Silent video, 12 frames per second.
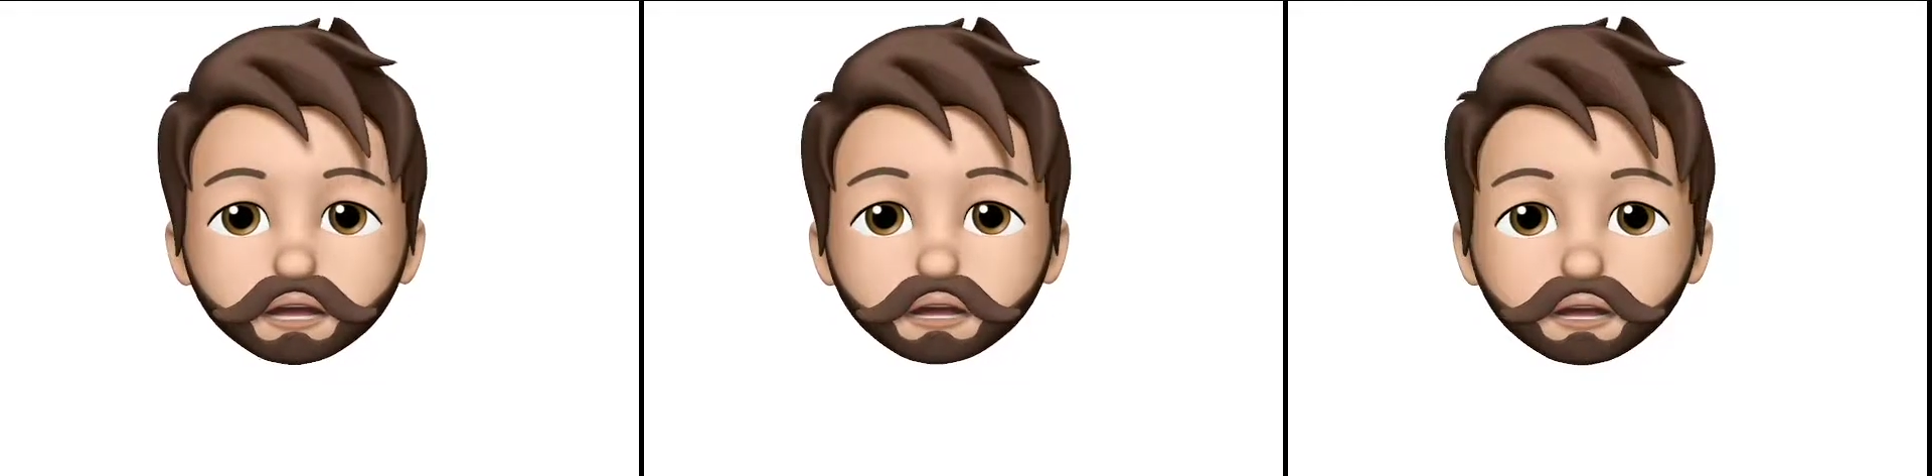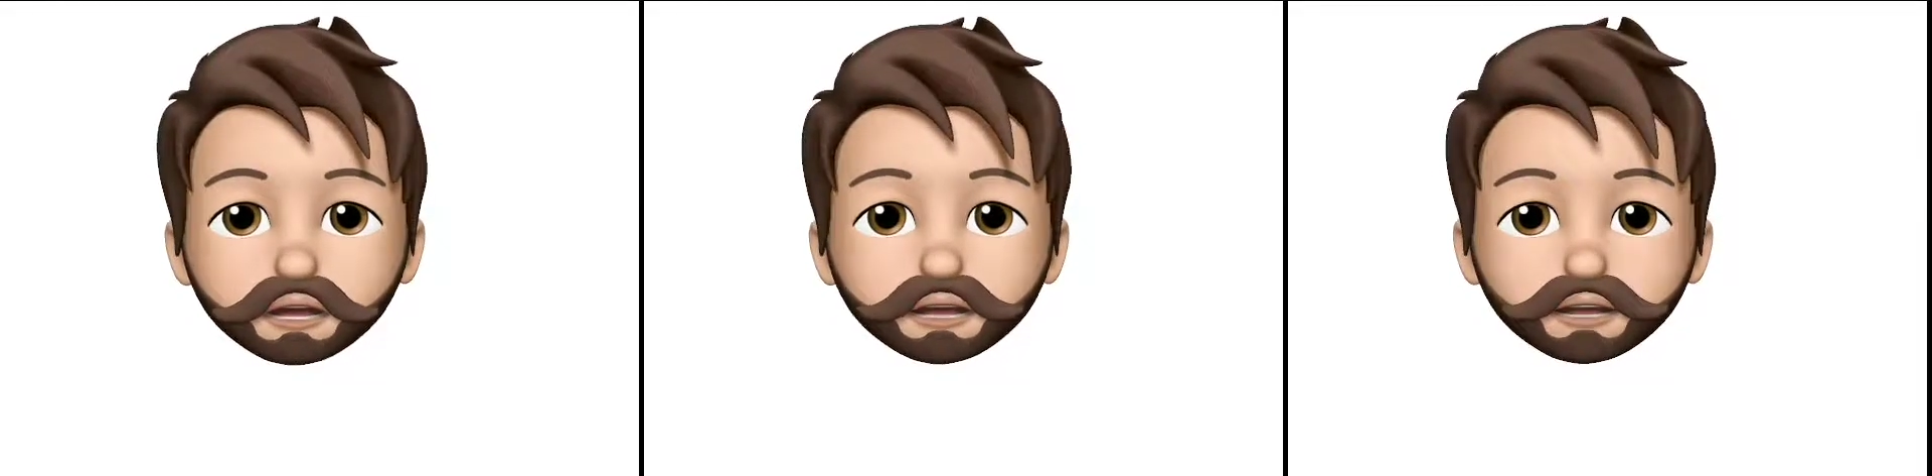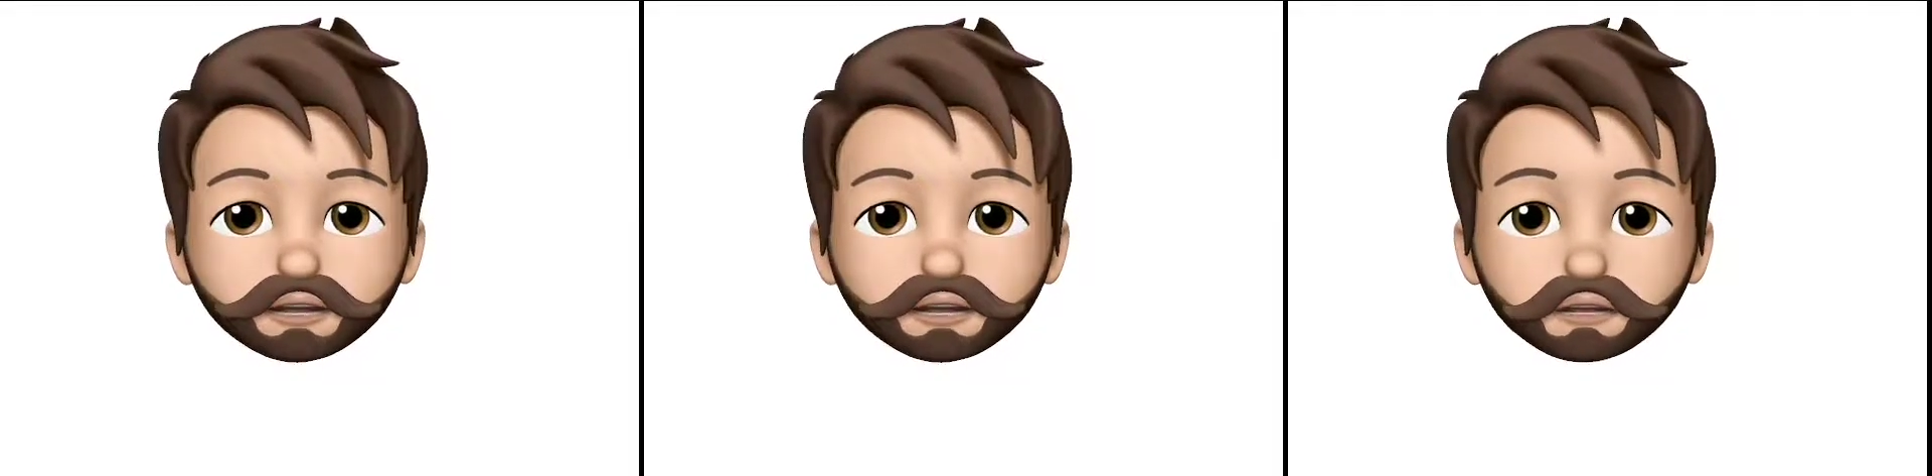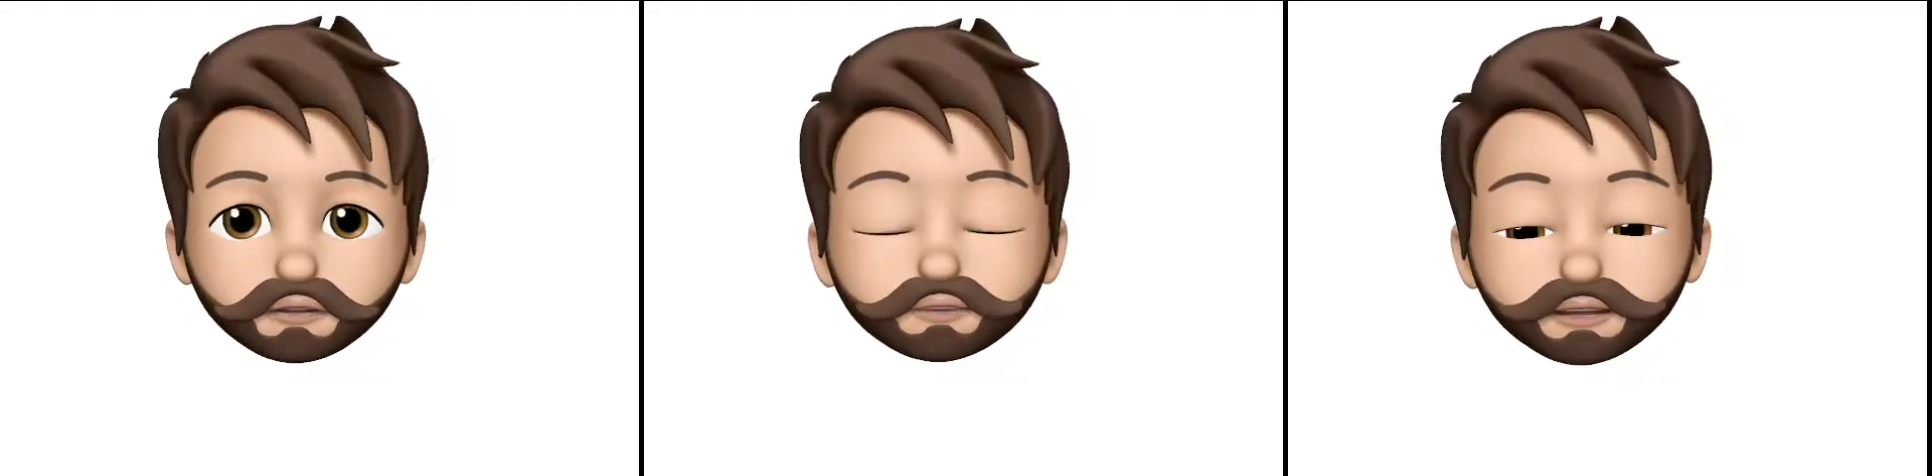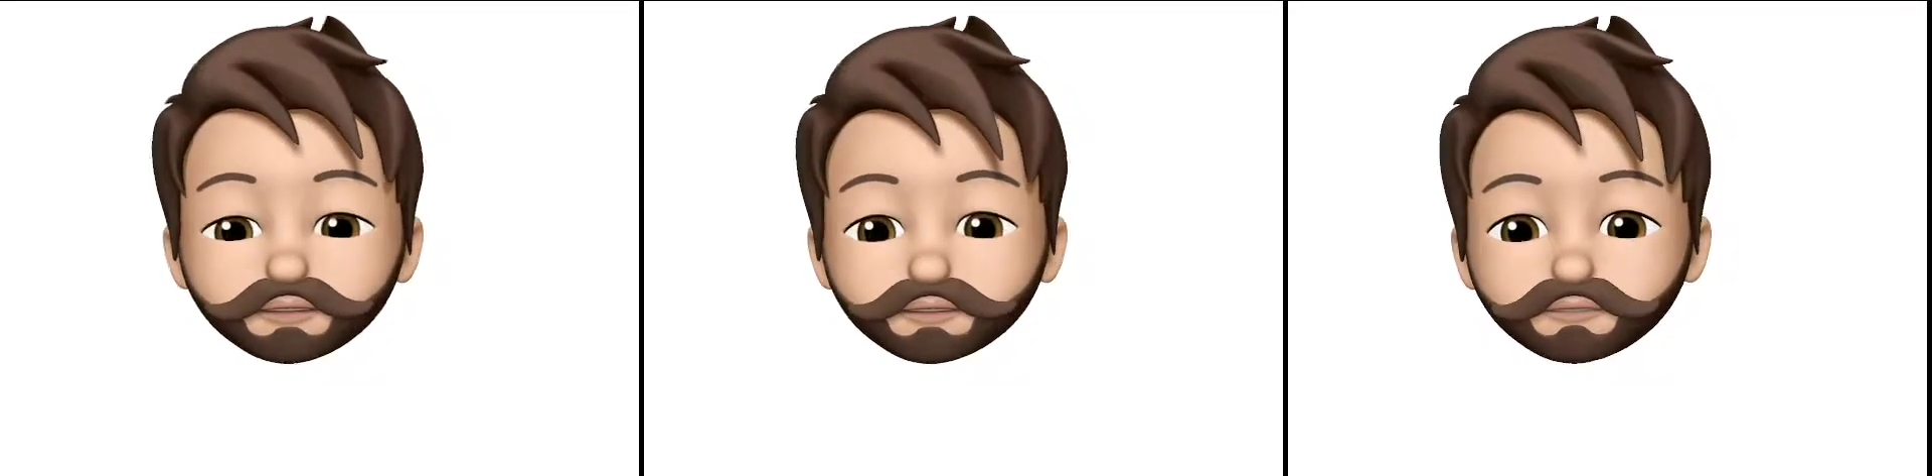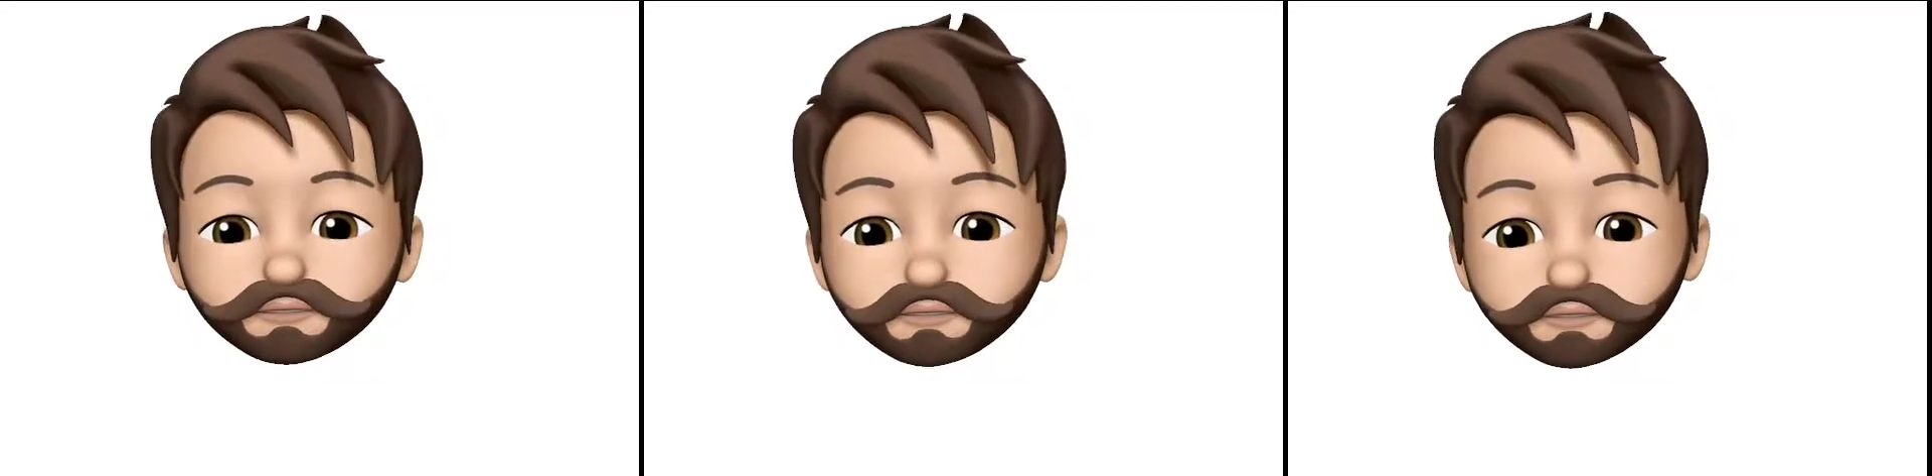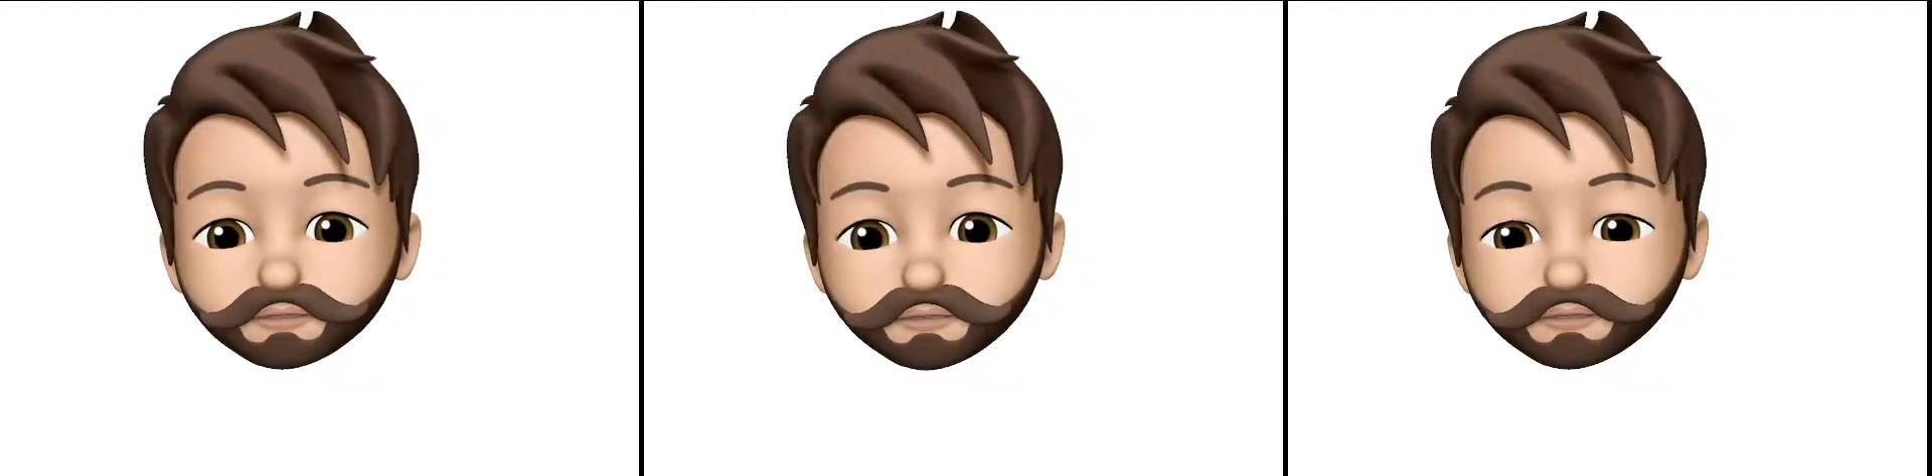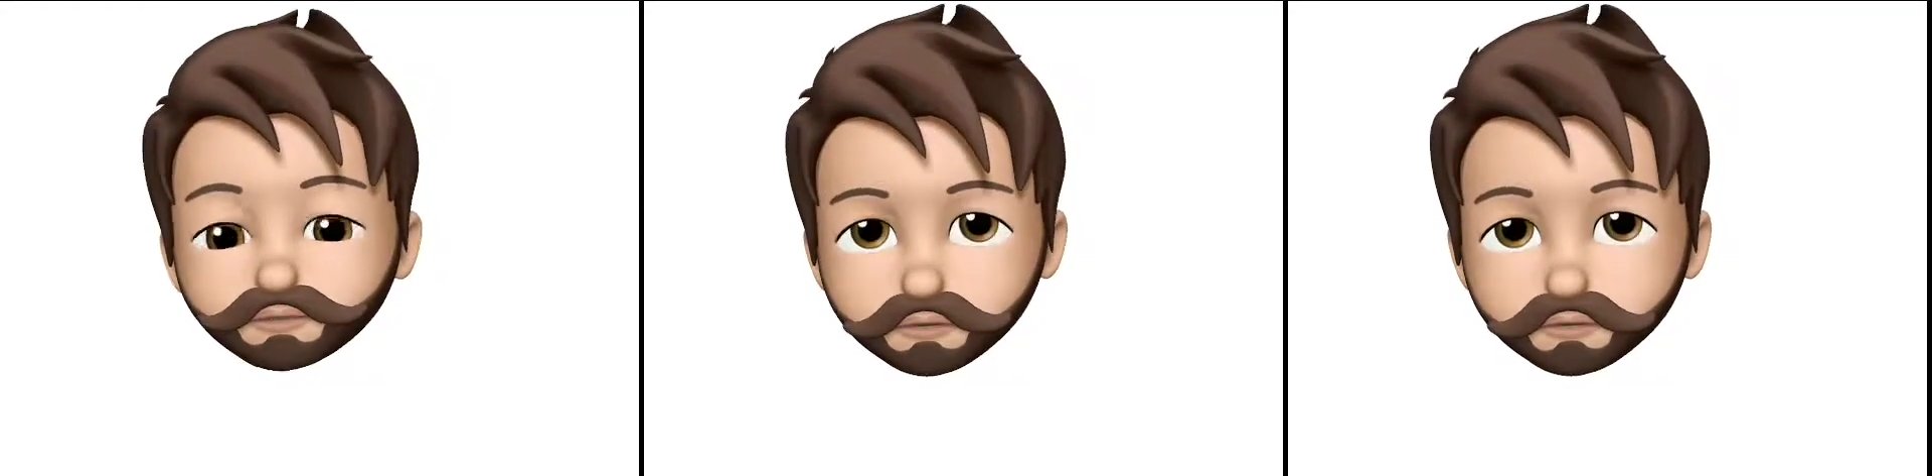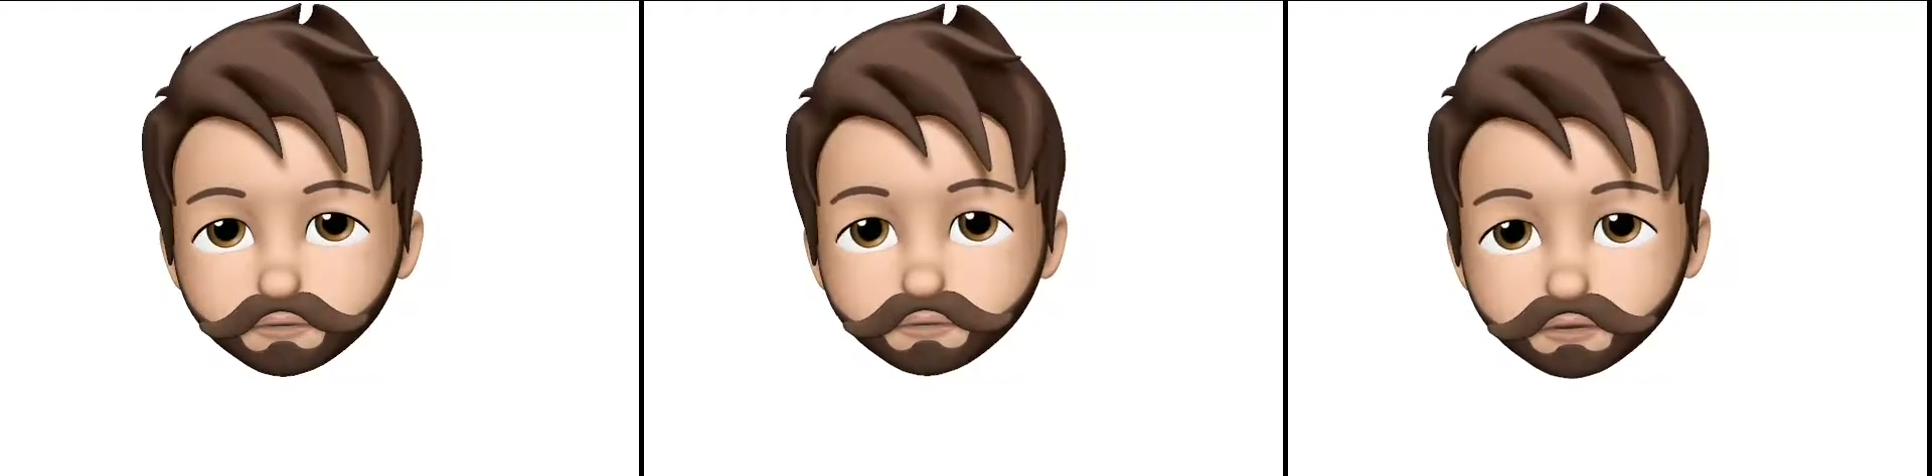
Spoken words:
and I want to do